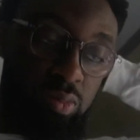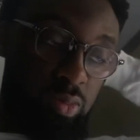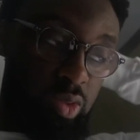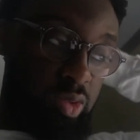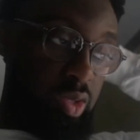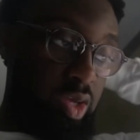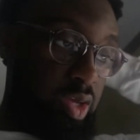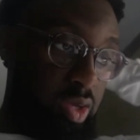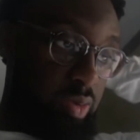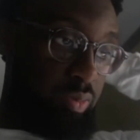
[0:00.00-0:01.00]

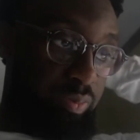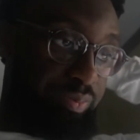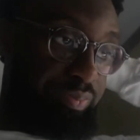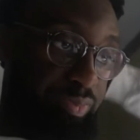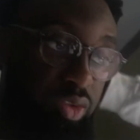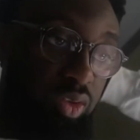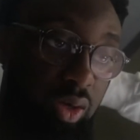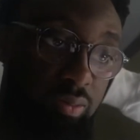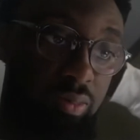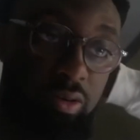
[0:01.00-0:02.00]
Today,
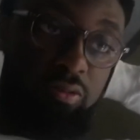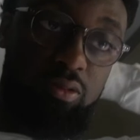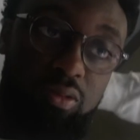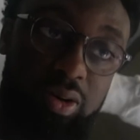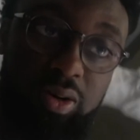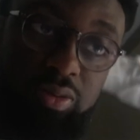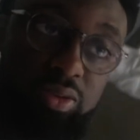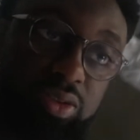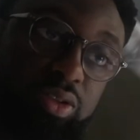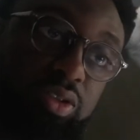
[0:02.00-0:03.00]
driving about 4
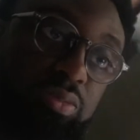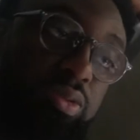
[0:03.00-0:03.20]
hours and some